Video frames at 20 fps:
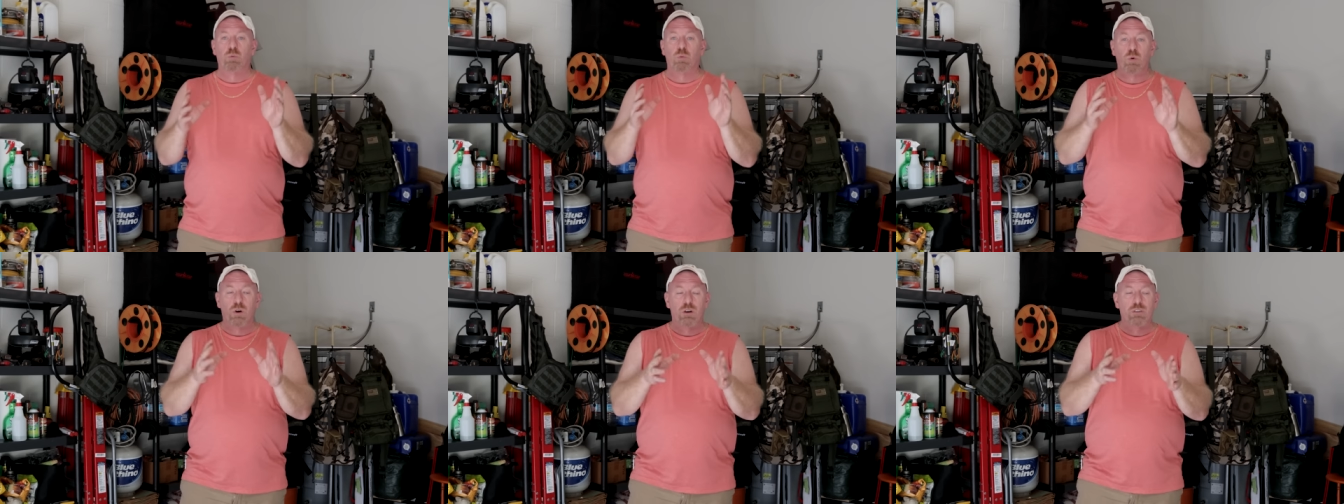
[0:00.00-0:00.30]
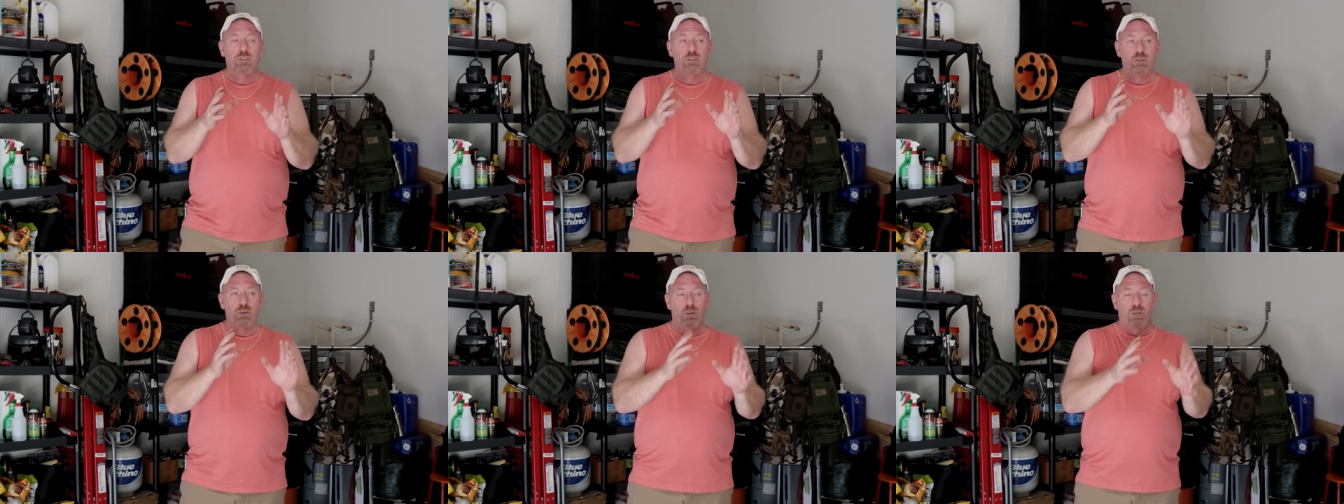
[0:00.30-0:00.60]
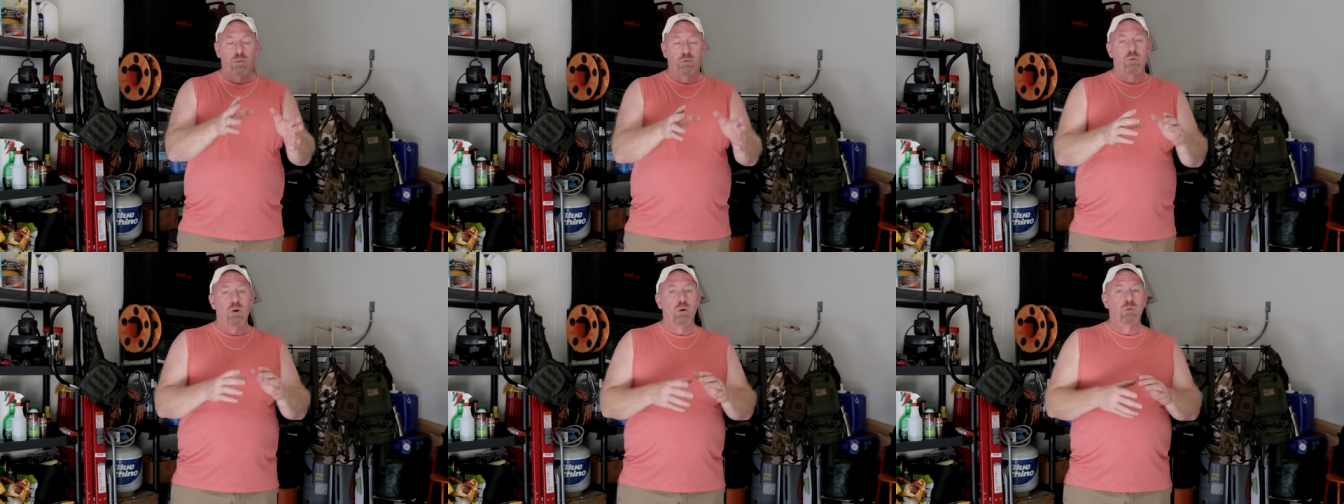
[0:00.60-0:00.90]
Once you're
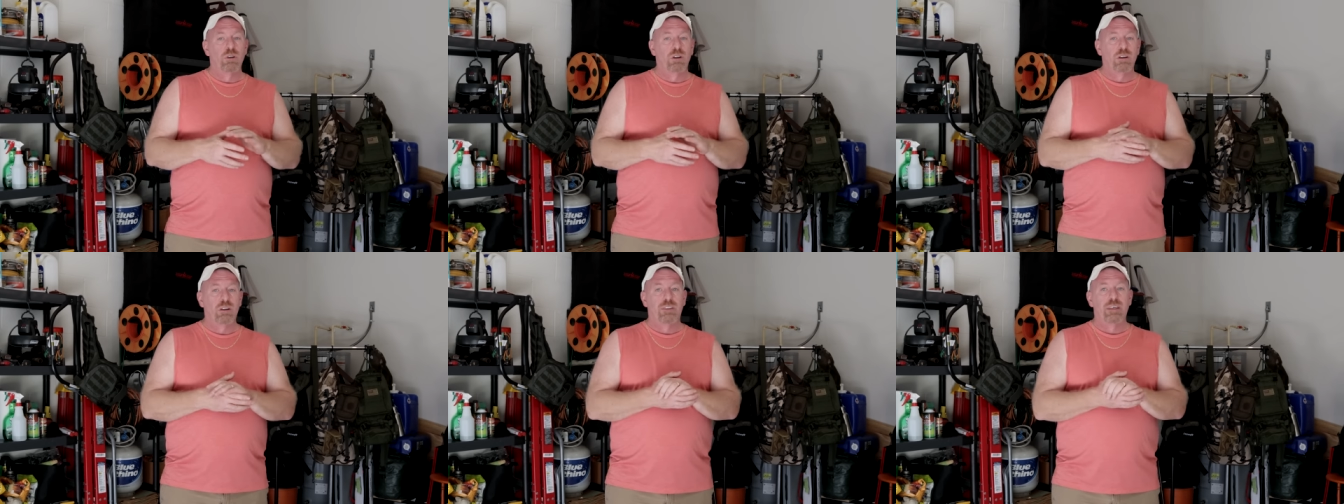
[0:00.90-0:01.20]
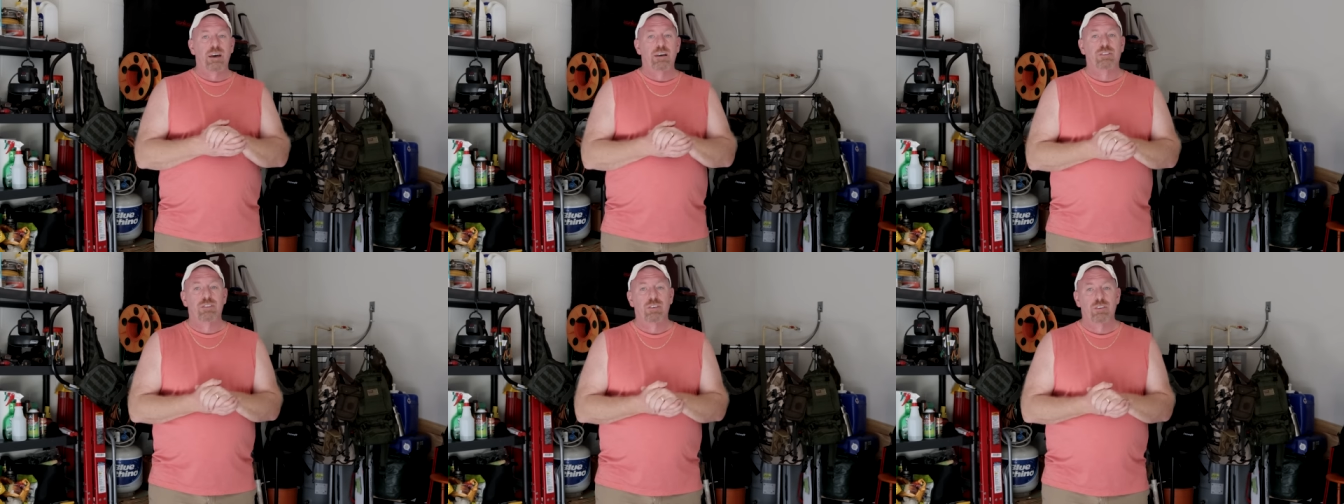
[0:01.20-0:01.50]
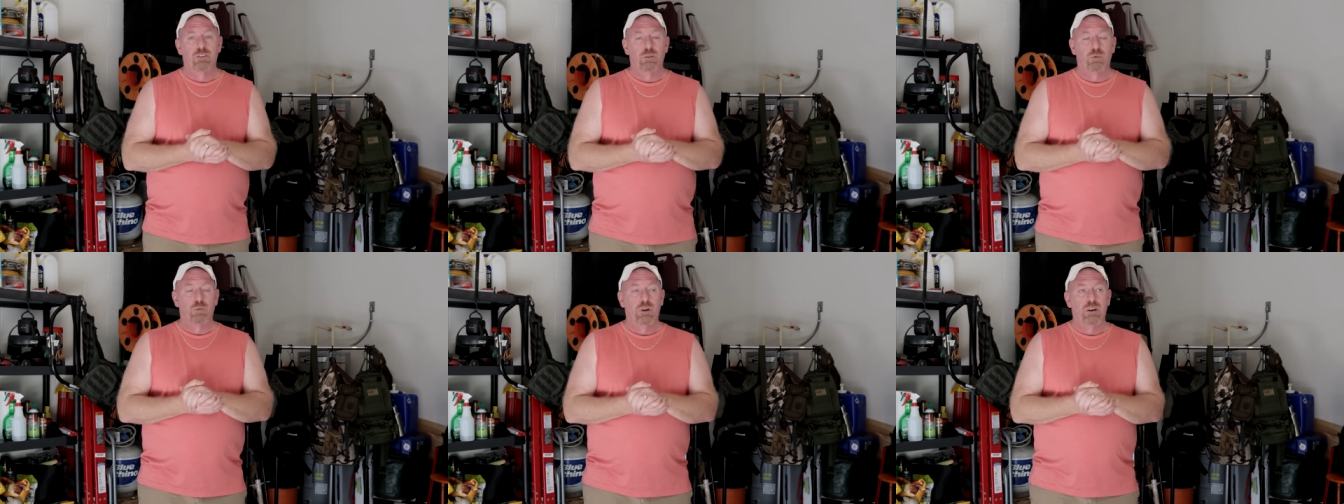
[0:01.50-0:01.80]
thrown into that
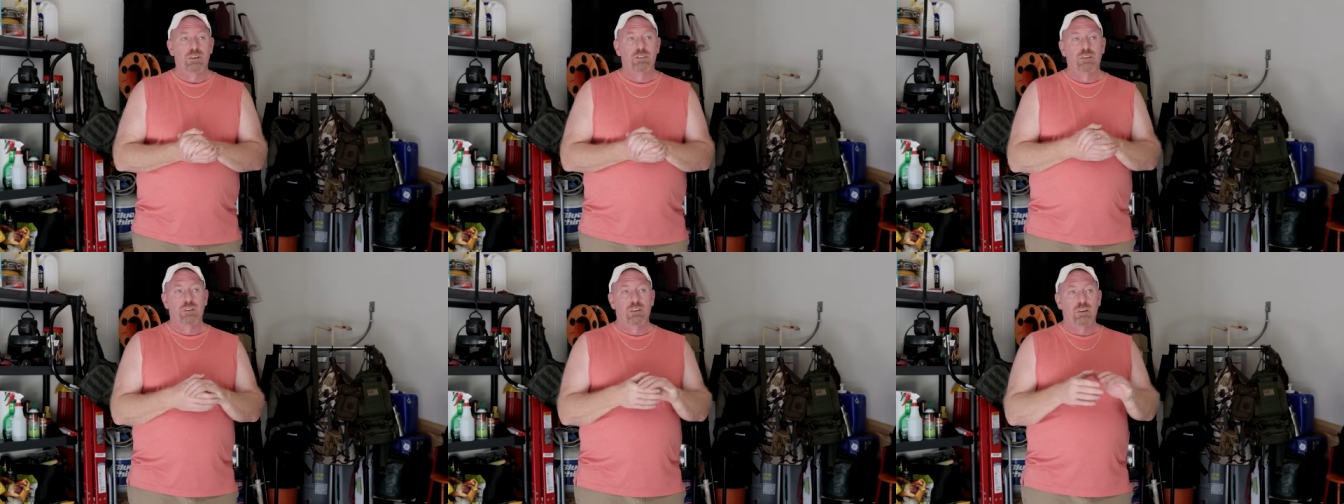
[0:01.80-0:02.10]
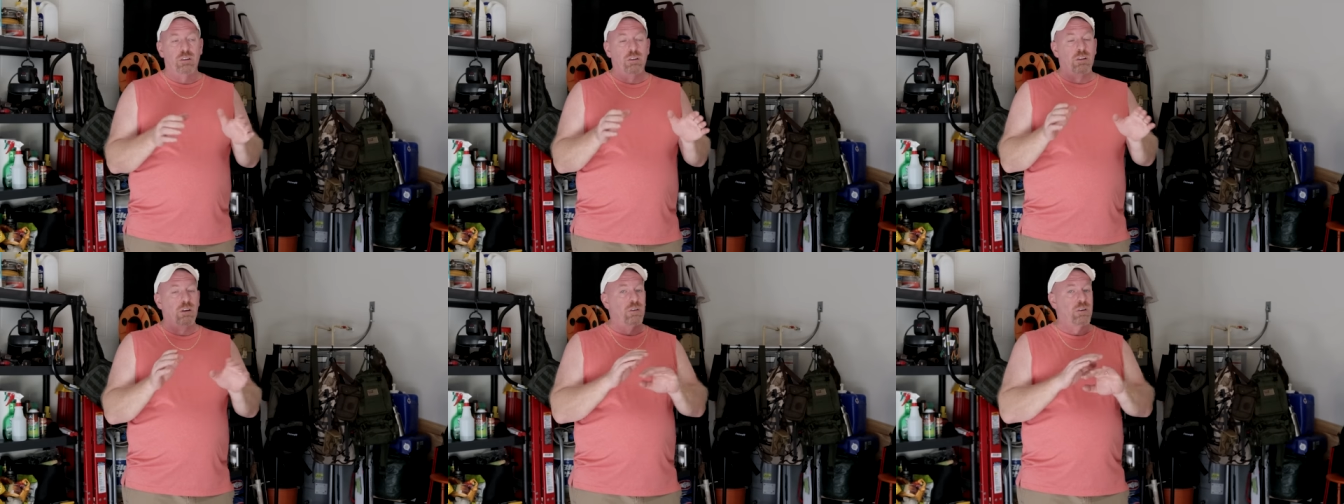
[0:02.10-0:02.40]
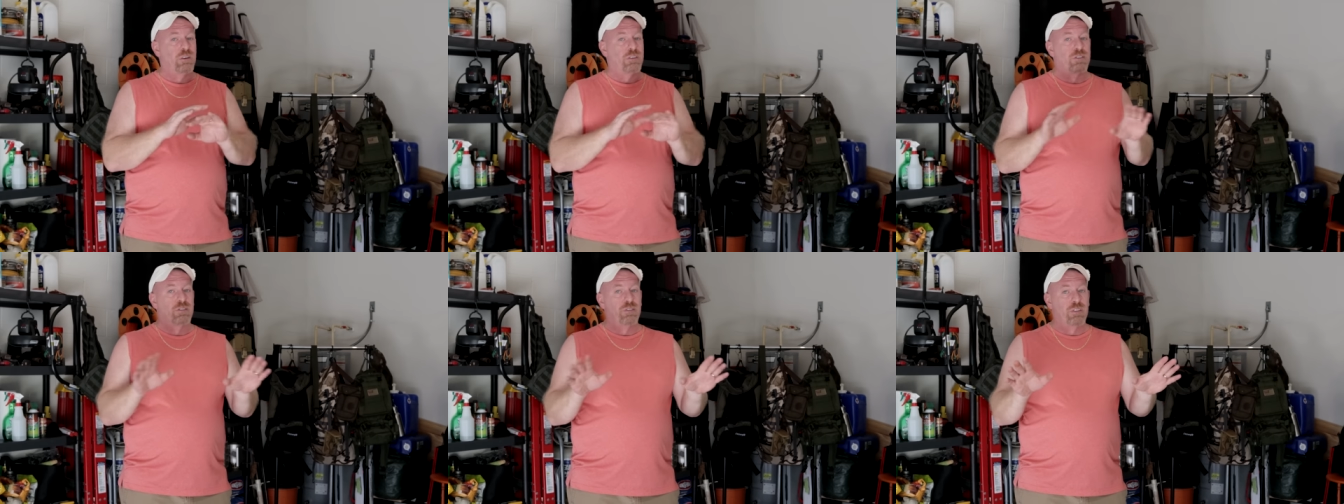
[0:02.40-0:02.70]
situation and
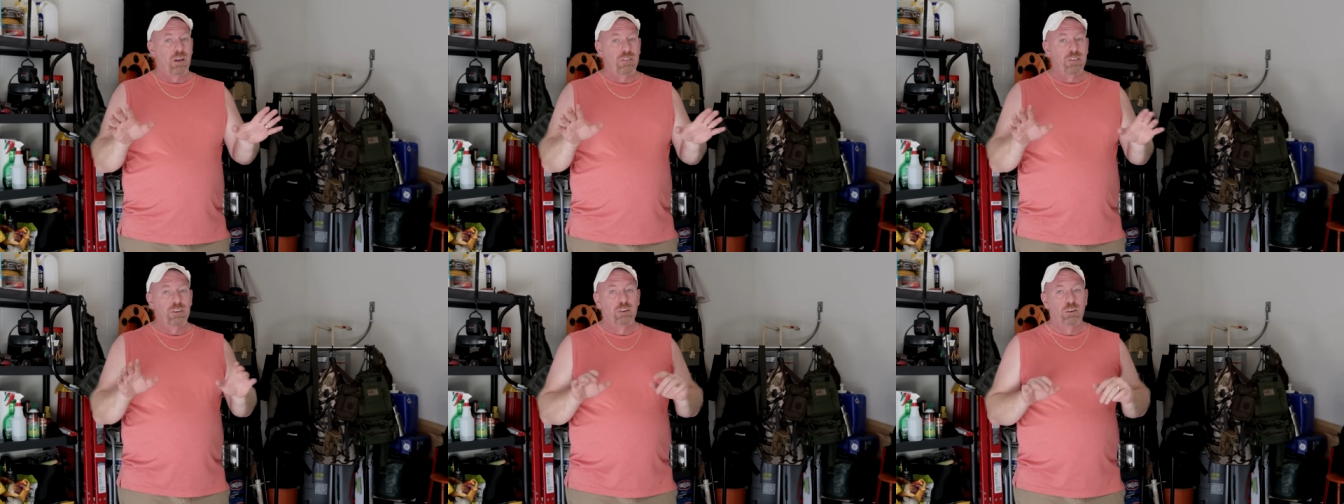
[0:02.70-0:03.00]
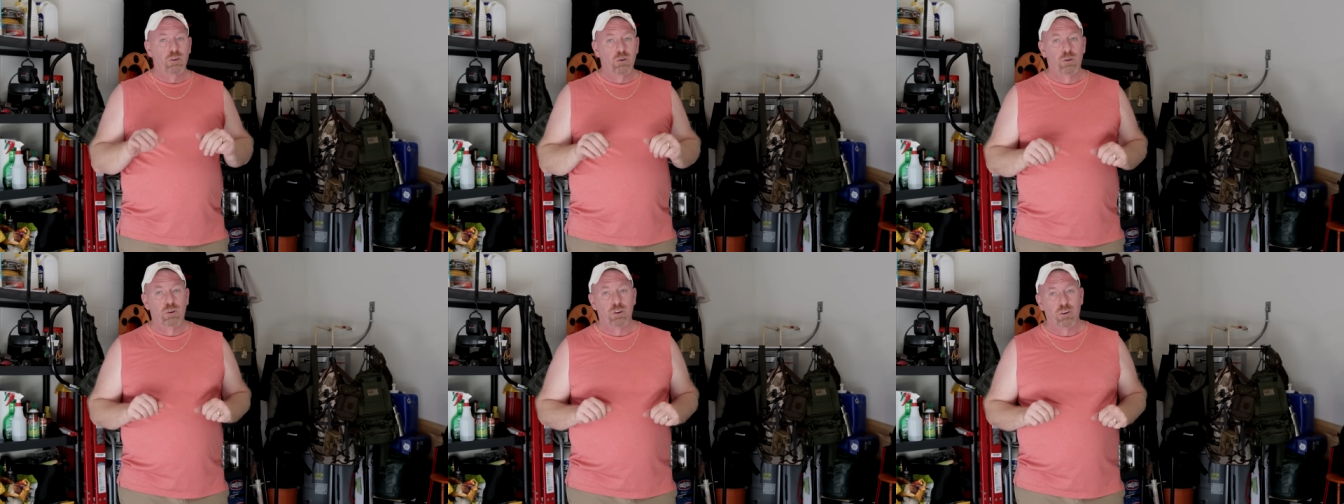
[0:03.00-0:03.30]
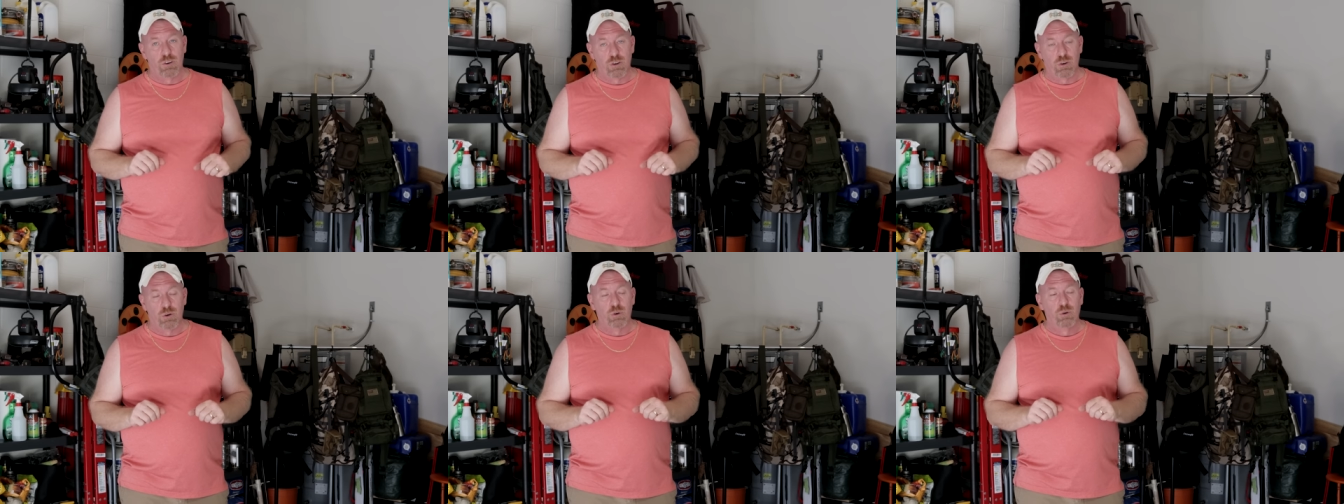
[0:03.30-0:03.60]
there is nothing you
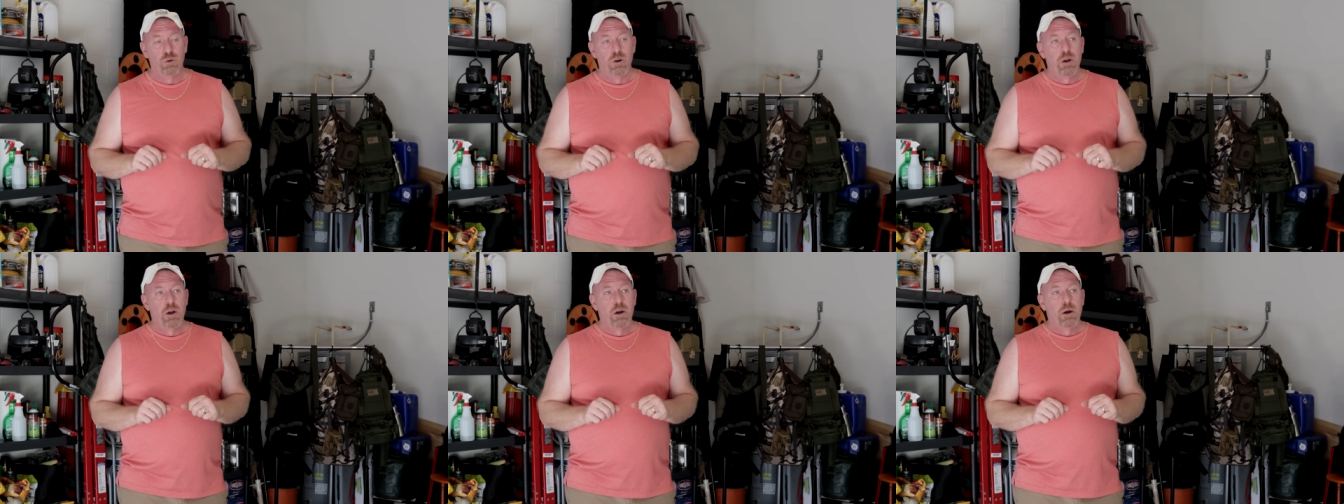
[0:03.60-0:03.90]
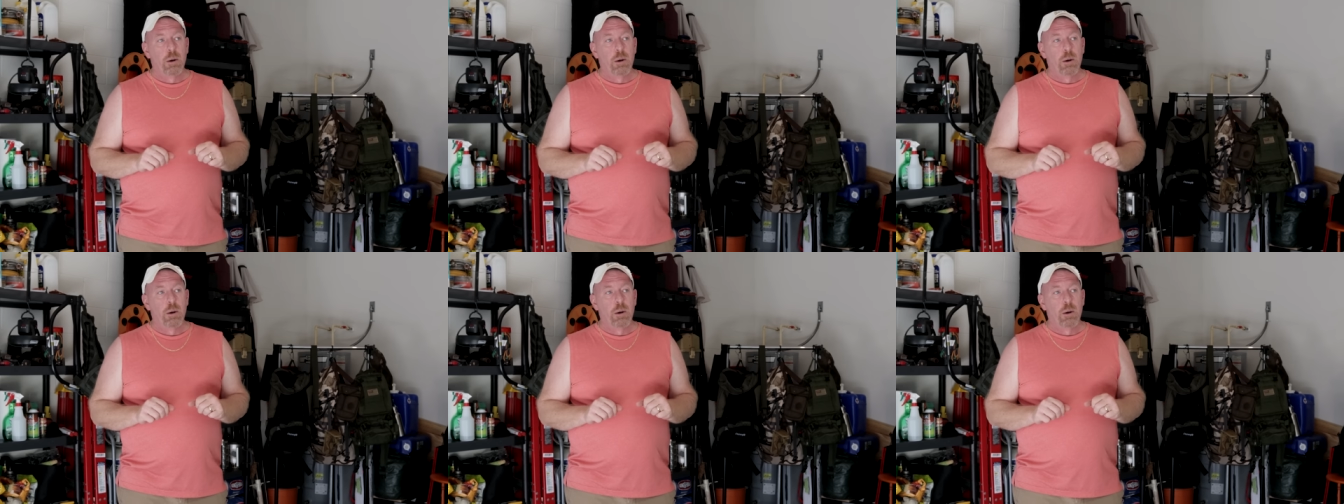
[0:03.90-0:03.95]
can do